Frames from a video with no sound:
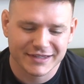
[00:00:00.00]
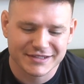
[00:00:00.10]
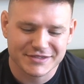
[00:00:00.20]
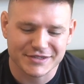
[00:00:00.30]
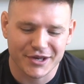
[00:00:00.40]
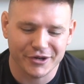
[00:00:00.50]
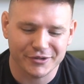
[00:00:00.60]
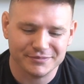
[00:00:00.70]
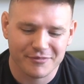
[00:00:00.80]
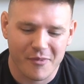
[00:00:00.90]

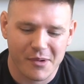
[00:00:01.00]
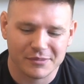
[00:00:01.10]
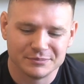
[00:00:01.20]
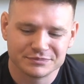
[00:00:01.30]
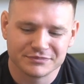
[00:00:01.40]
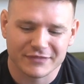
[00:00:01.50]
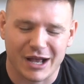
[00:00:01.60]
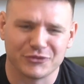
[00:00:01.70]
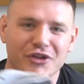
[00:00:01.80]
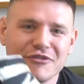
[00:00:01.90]
So I
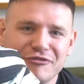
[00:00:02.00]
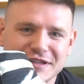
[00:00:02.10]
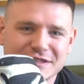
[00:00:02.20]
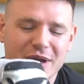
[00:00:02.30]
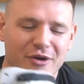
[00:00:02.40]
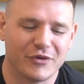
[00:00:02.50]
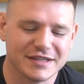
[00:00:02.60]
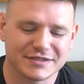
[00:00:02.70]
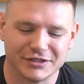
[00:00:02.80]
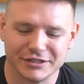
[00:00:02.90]
was on the fence about
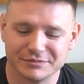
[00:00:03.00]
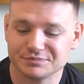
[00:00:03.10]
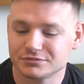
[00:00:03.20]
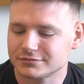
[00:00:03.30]
wrestling,